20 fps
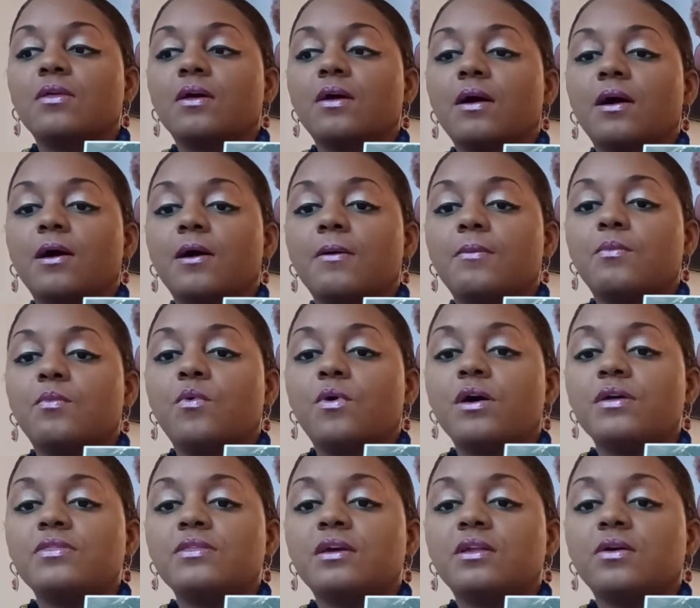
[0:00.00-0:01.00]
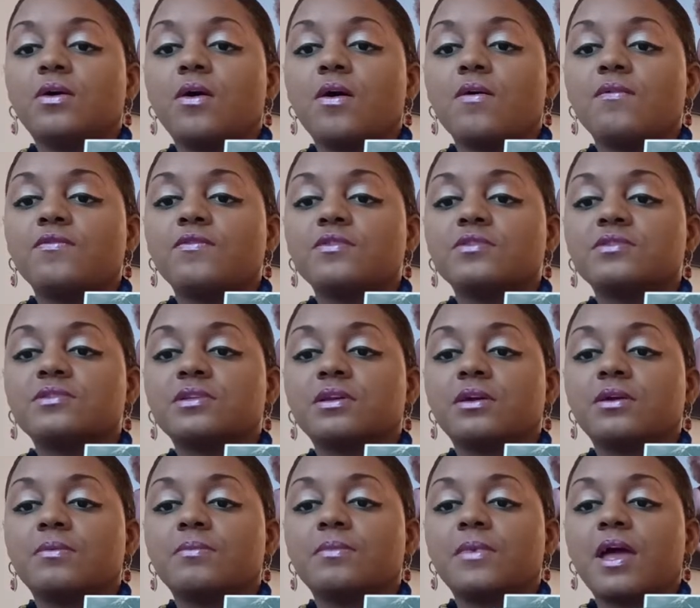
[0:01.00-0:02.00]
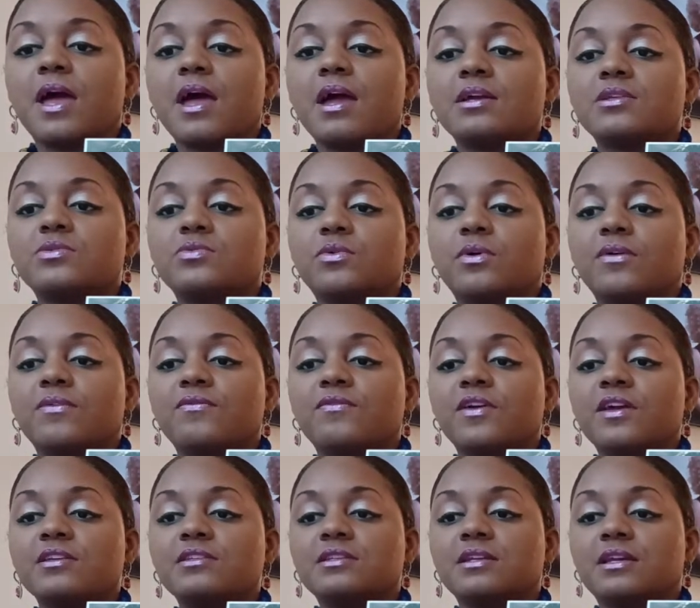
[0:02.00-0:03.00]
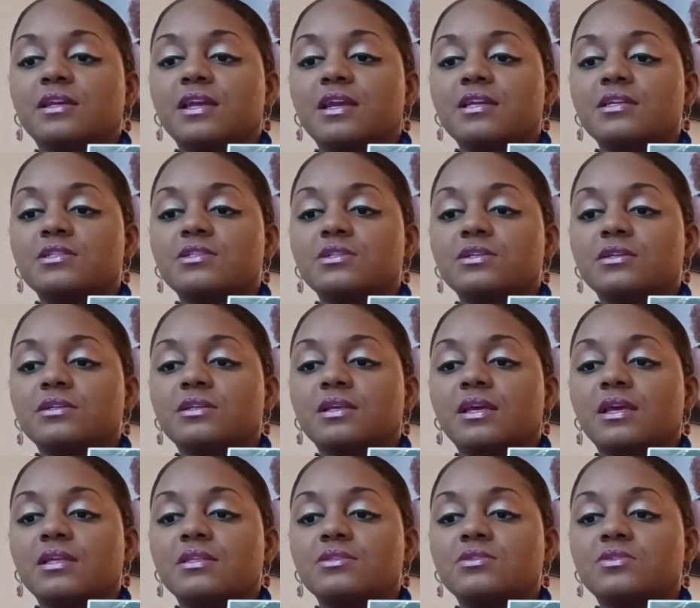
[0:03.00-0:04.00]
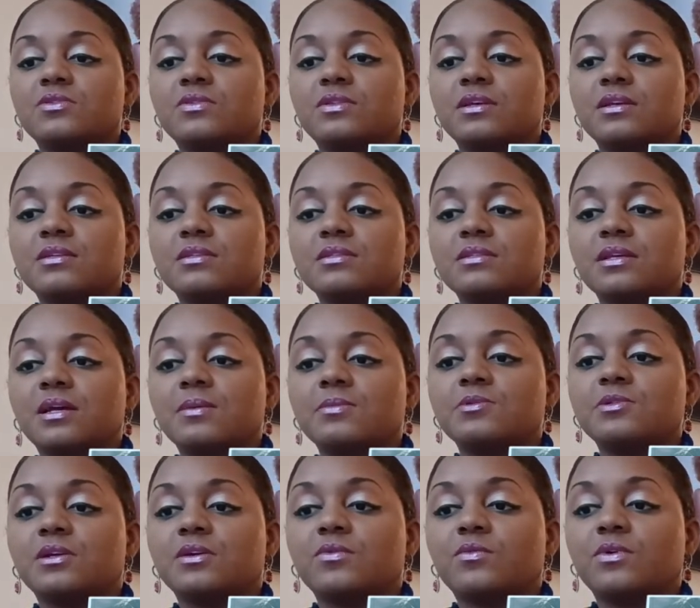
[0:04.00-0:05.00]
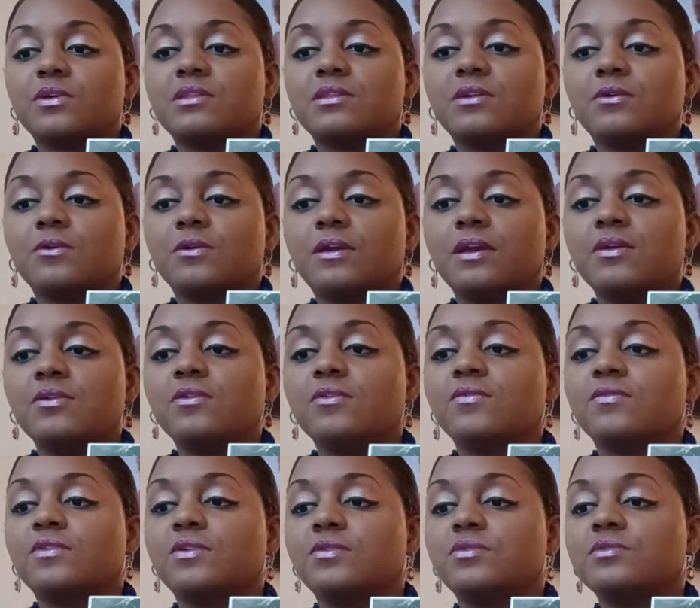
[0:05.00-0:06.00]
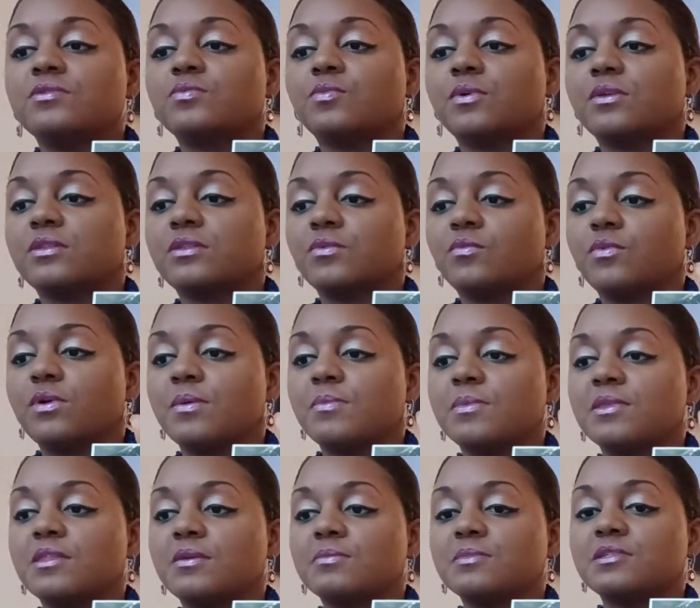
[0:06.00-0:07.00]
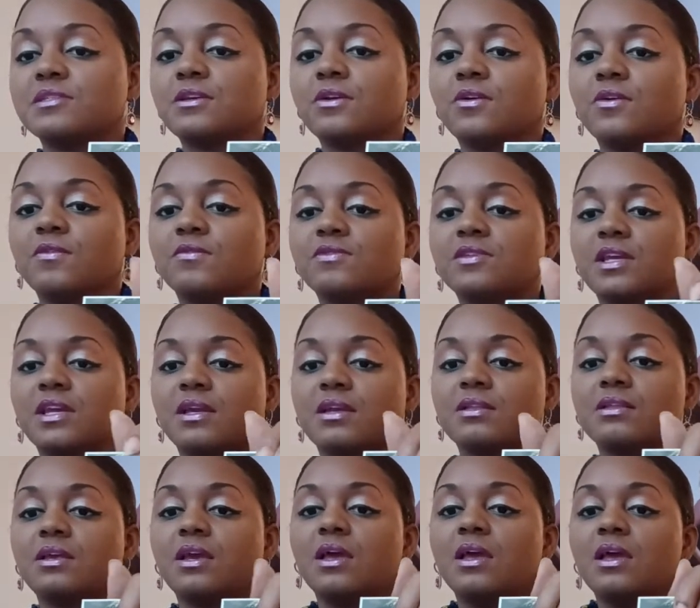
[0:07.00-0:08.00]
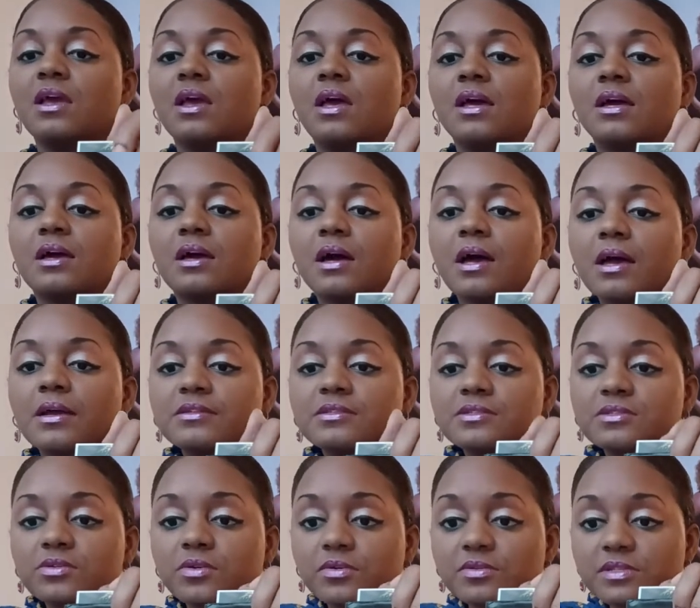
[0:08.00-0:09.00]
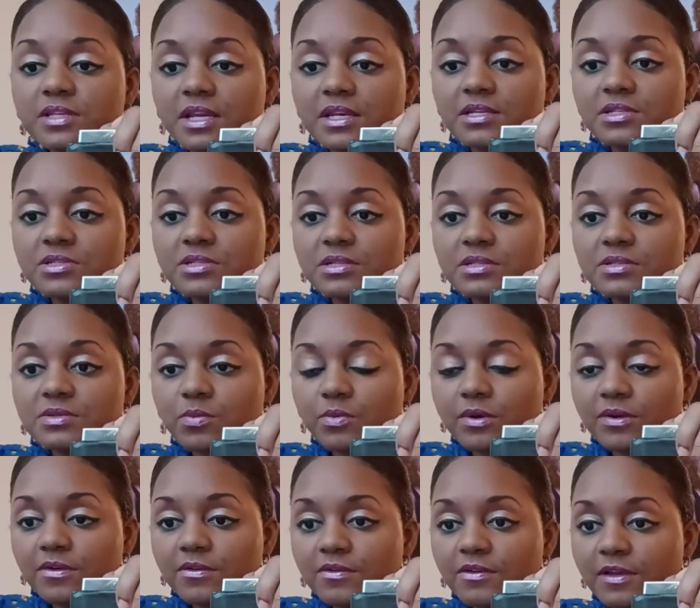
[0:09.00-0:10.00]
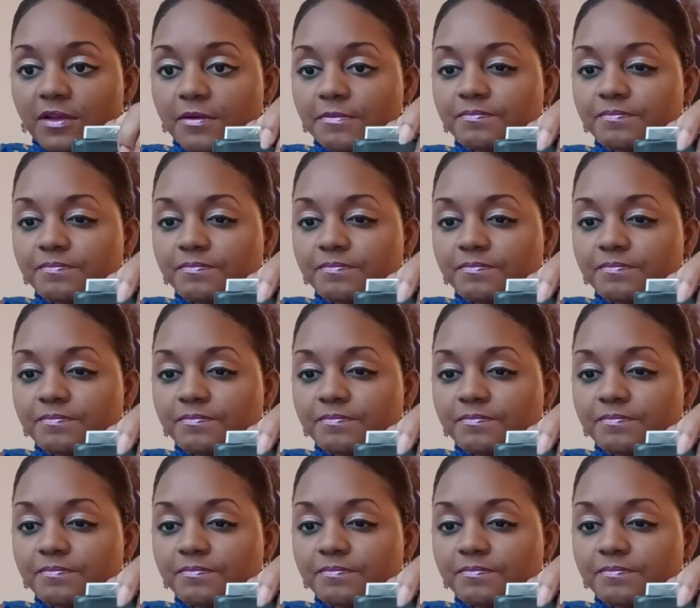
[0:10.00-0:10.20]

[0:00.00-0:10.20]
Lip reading: One that offers some actual investigation into the subject with the interviews with the women themselves and consultations with